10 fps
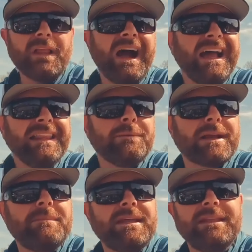highly
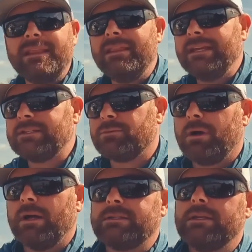recommend these
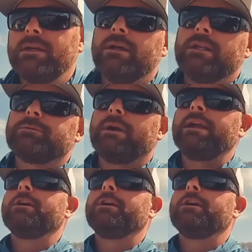rods. This one right